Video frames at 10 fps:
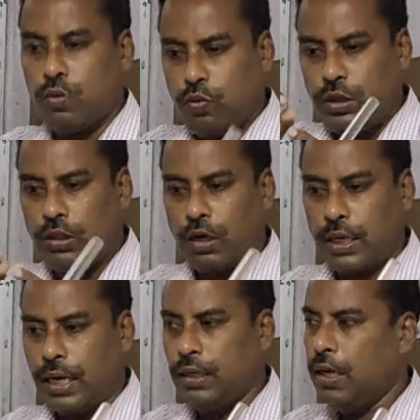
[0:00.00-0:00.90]
with the
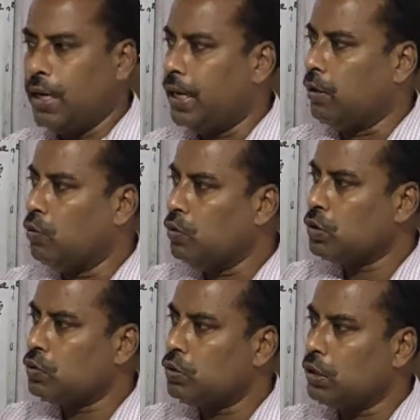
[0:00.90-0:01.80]
gland and
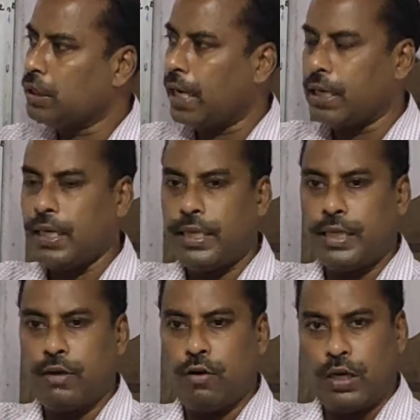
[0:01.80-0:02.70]
goes to the
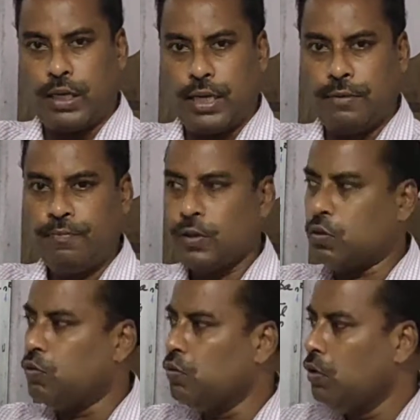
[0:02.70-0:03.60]
targeted organ
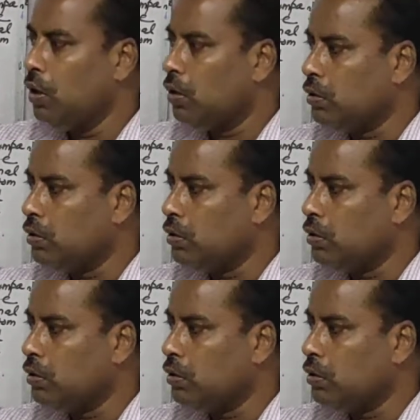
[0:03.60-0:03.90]
to